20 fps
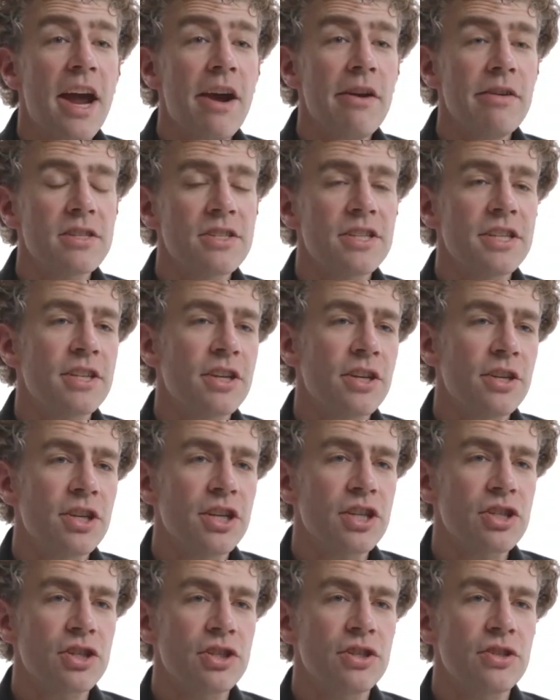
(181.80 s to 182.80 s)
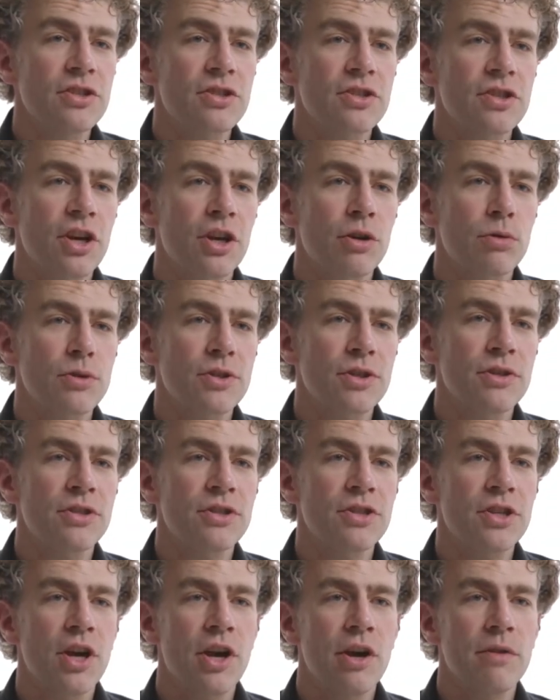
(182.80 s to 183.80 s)
Inherited conditions can also
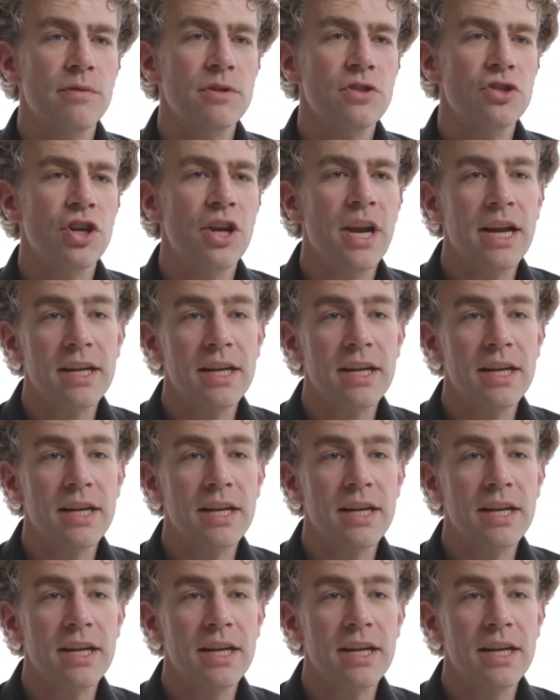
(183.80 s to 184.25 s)
serve as